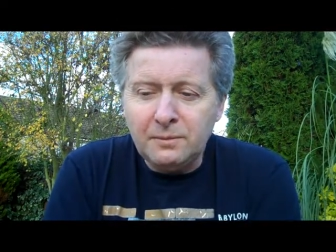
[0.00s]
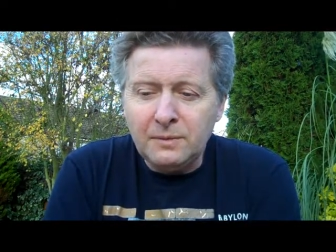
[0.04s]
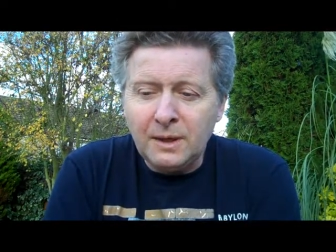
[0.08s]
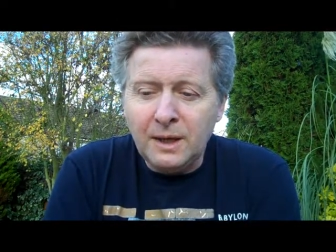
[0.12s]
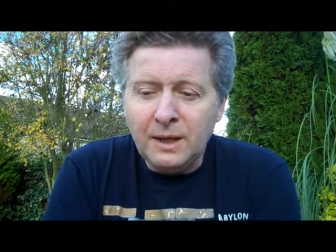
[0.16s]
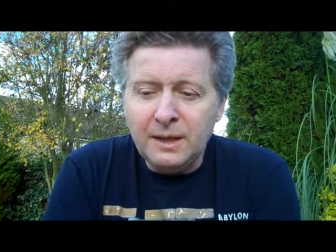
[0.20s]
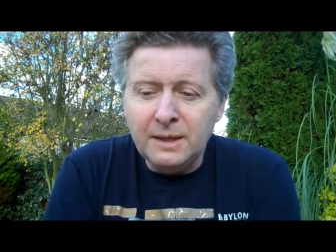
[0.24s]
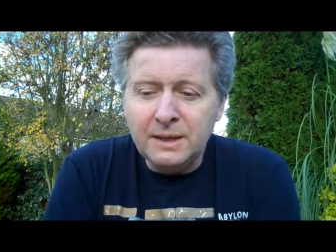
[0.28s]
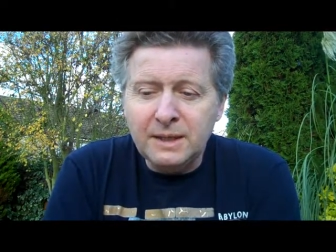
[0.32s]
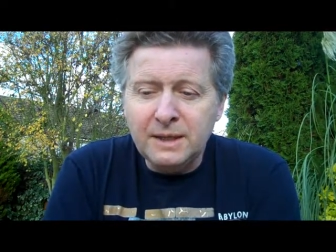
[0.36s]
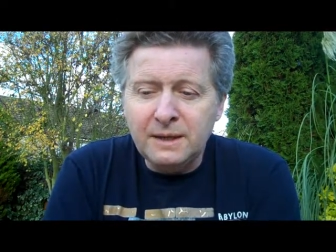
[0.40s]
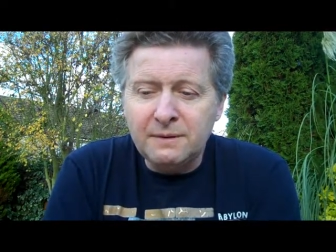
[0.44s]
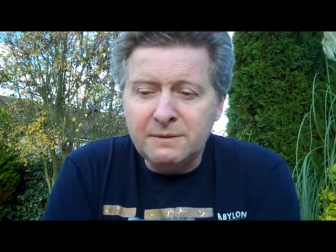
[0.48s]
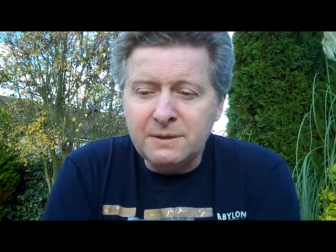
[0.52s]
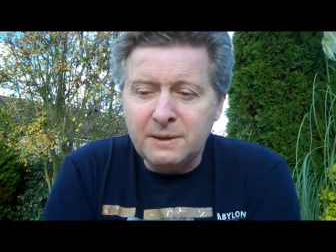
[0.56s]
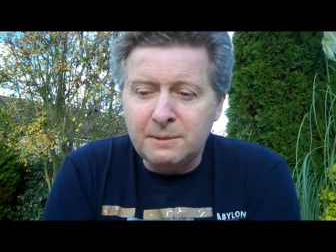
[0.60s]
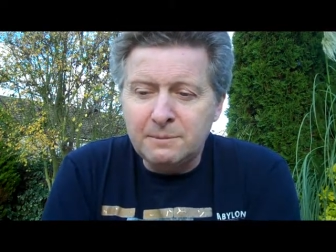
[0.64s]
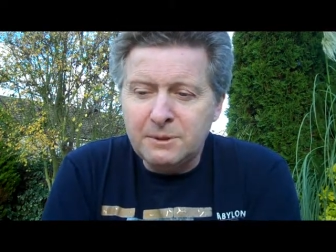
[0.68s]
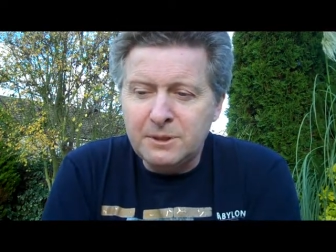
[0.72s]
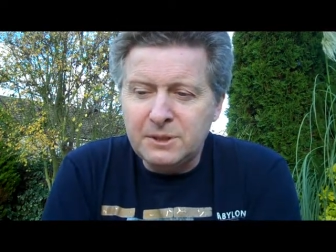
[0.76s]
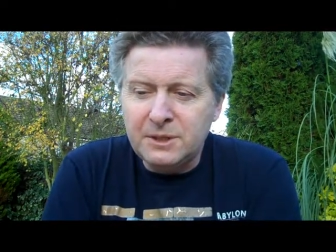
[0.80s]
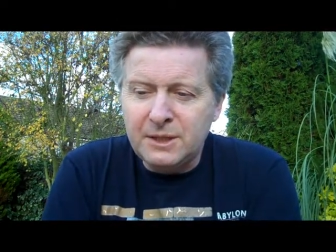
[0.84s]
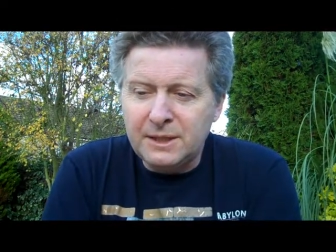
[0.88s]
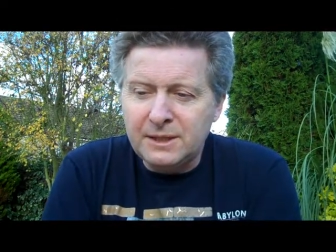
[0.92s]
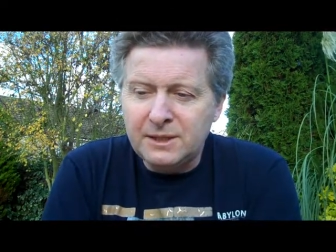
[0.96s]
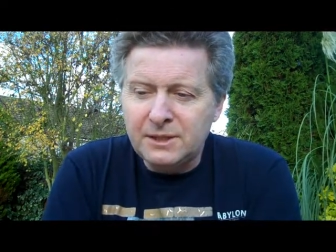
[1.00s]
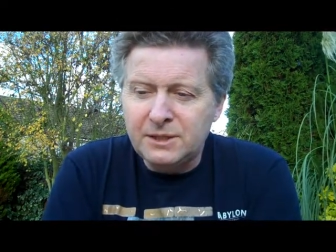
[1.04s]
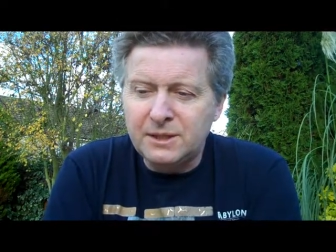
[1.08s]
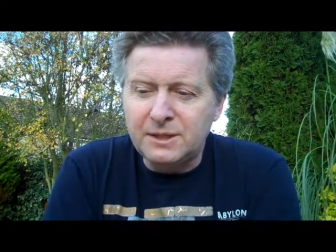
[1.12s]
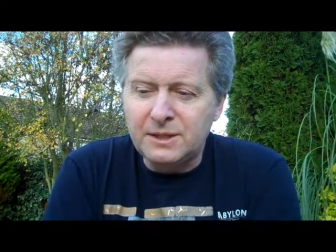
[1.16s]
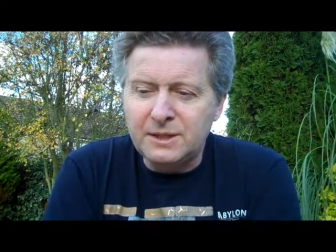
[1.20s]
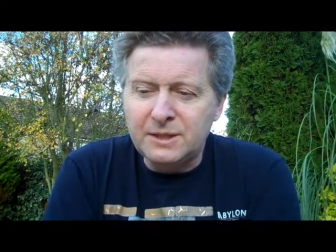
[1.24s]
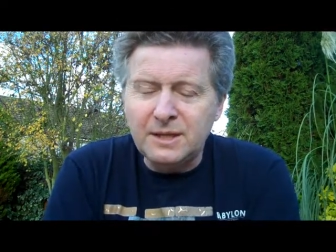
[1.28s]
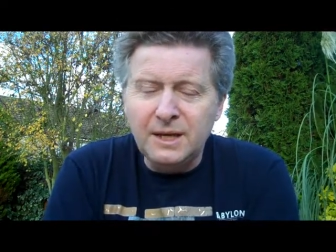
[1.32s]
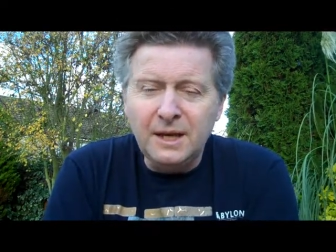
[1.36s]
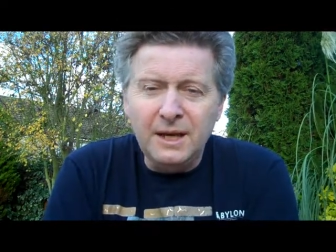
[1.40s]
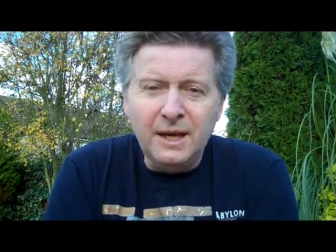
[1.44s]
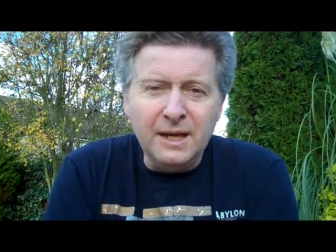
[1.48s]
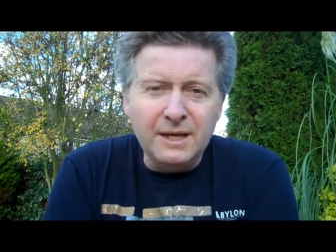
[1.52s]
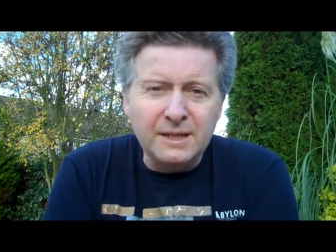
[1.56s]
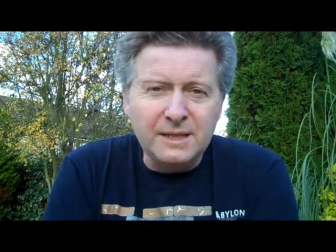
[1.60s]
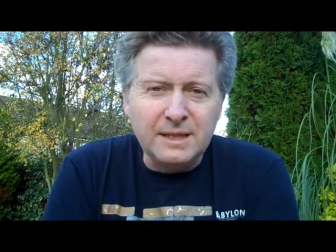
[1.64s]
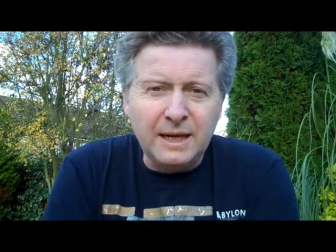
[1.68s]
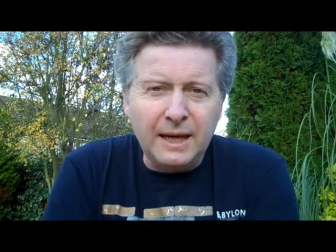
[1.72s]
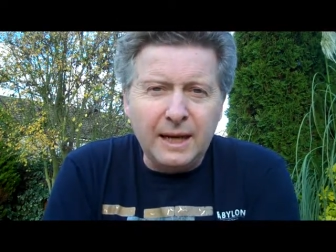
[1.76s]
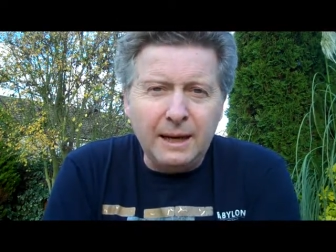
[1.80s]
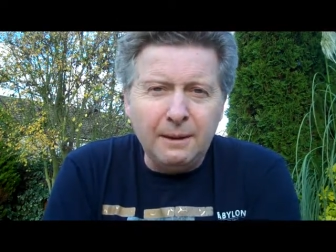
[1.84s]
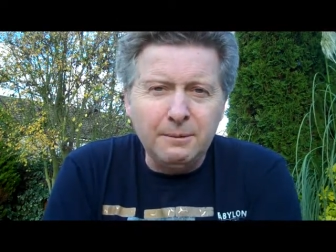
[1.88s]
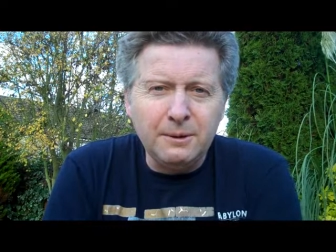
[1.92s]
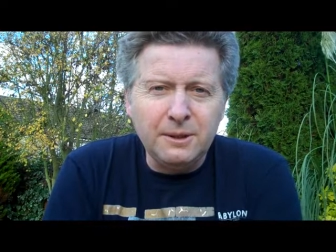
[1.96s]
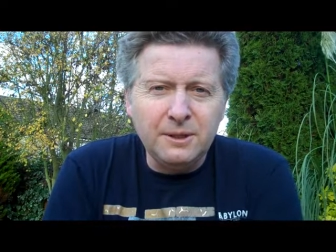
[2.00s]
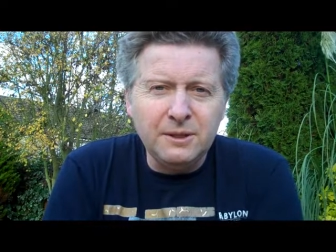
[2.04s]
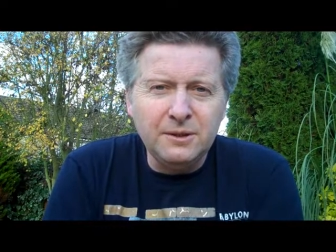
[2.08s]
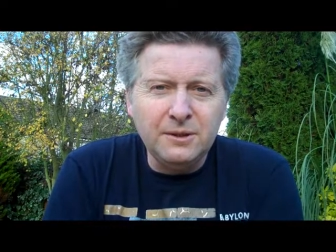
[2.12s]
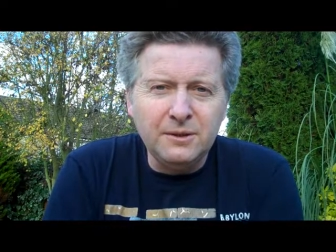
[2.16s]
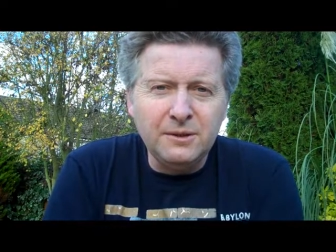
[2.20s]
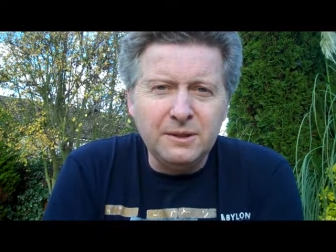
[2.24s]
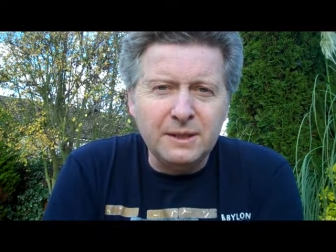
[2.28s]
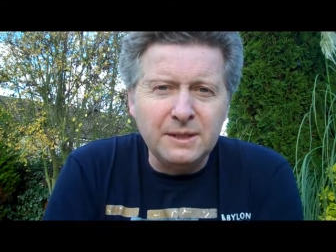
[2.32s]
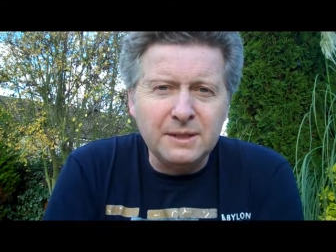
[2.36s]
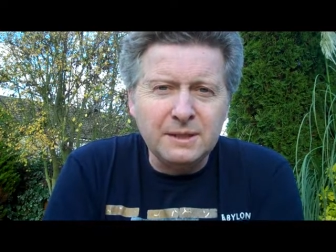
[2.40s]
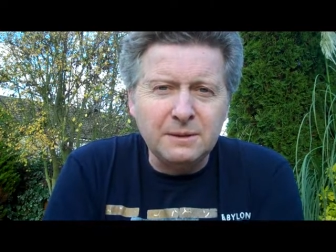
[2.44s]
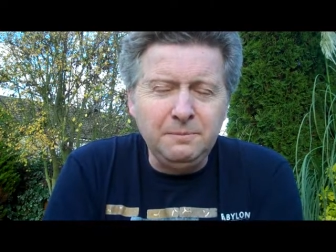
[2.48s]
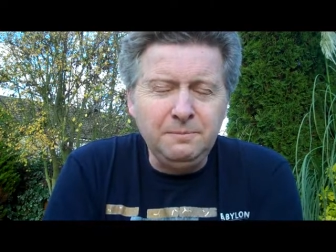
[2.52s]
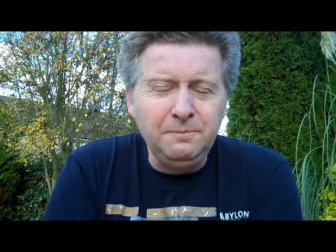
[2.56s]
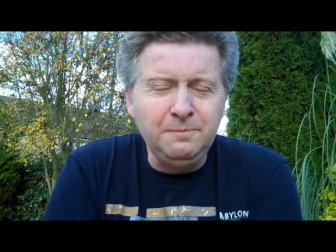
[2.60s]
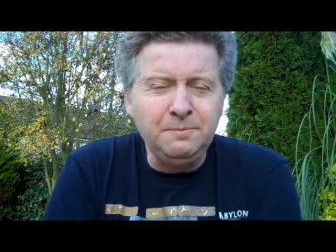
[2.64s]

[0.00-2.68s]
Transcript: and to give some suggestions as to how we could do this.